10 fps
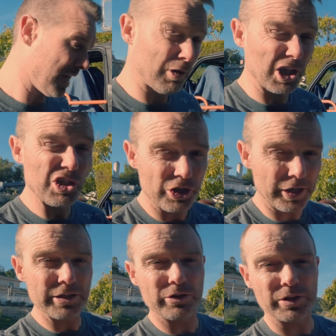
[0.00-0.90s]
I've got
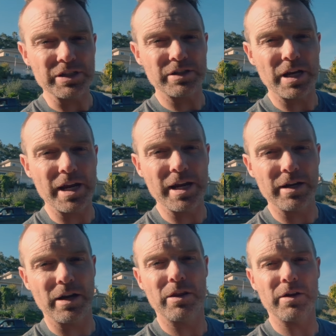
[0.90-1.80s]
Johnny joints
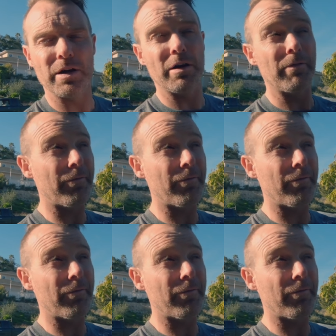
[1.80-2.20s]
in the